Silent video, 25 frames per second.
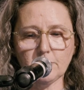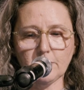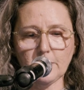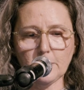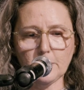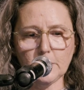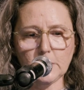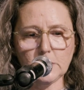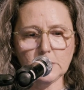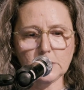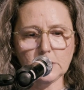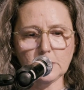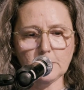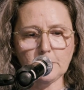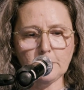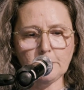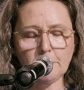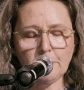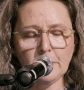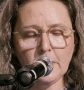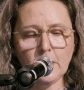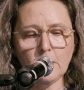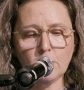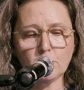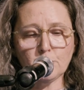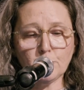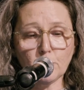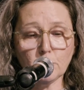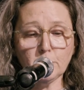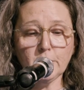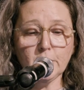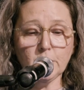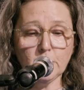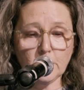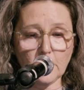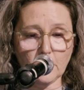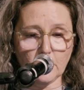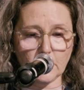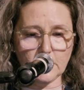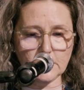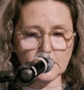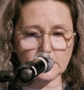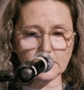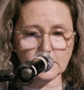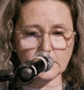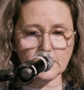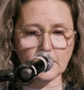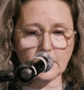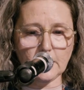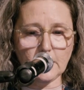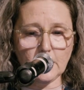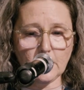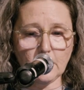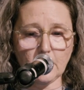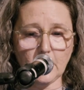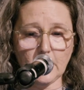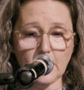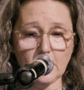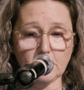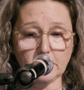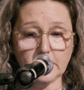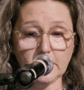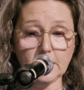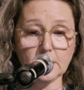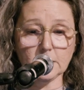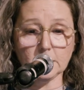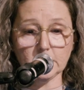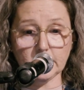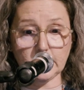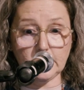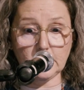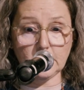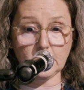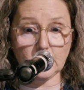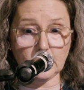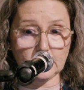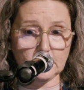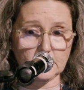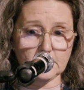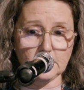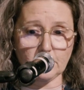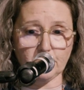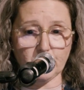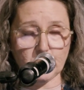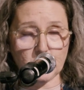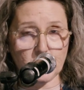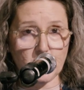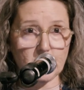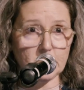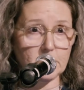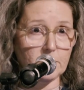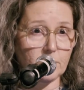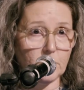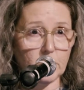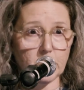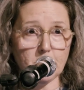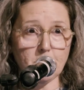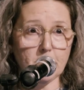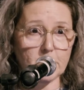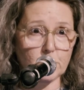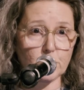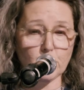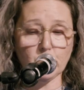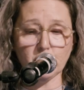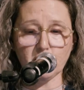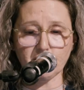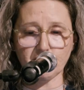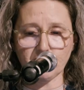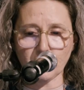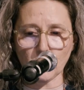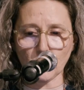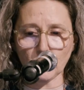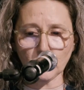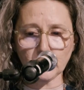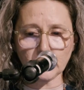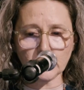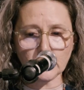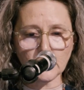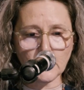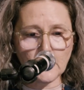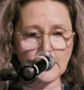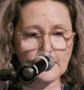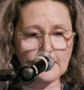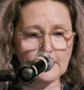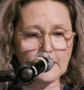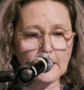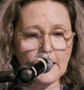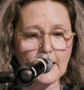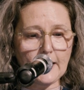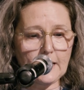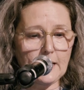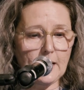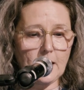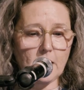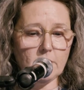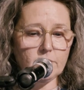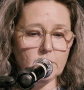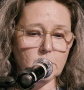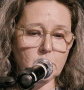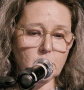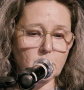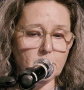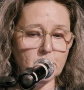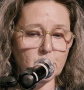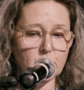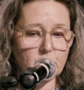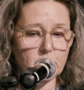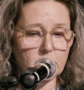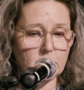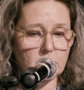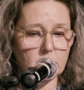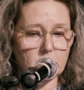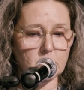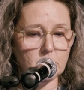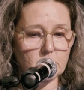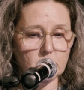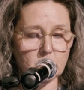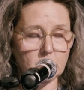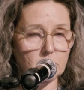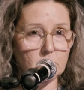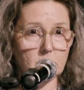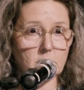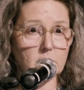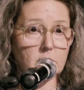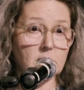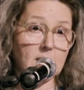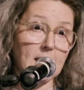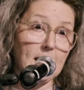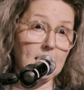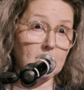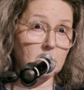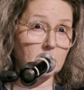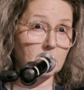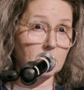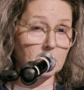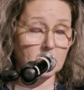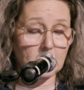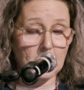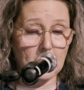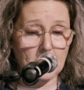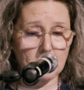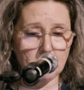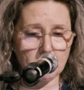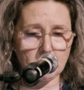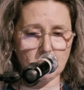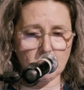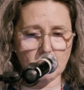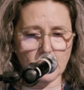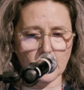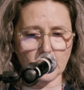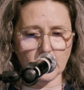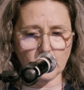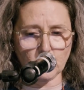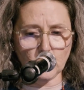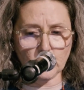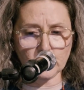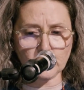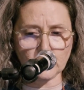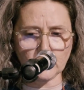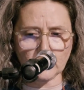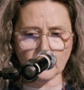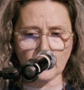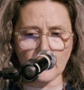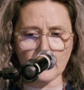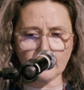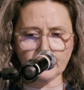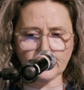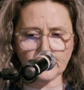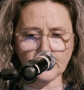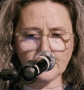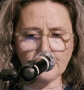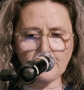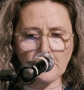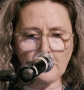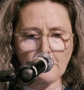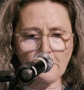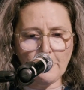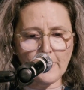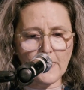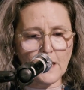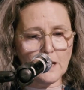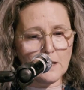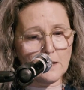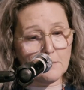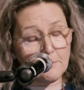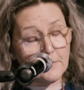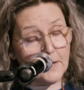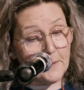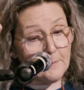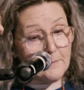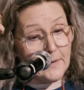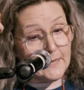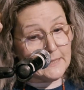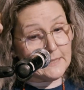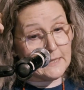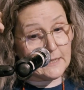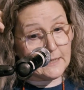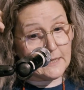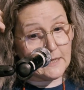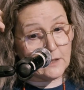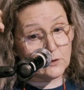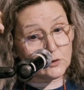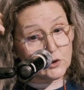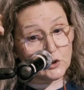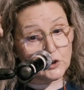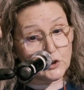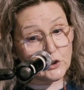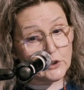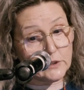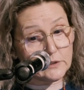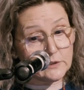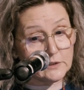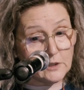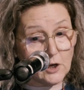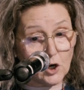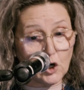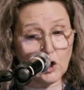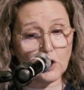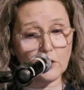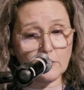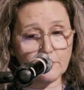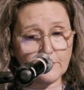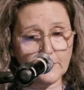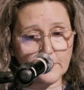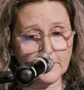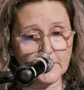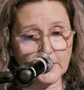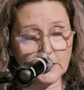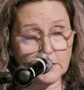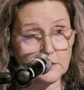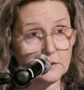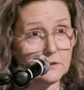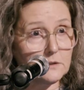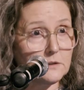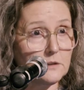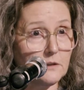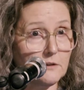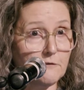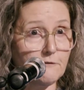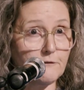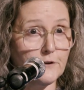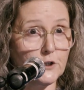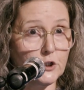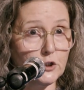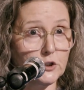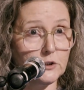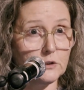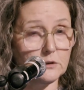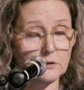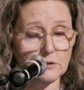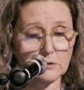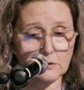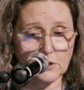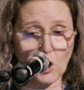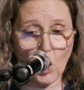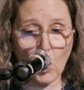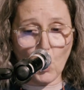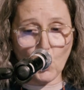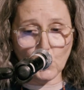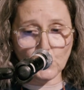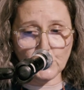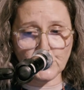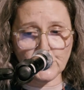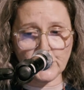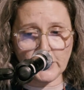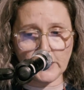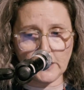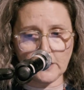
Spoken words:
feminism. Probably notice that here I am merely at the suffragettes. I've already mentioned the vote, and I haven't so much as said the name Mary Wollstonecraft. By many accounts, she is the feminist, the first, the OG,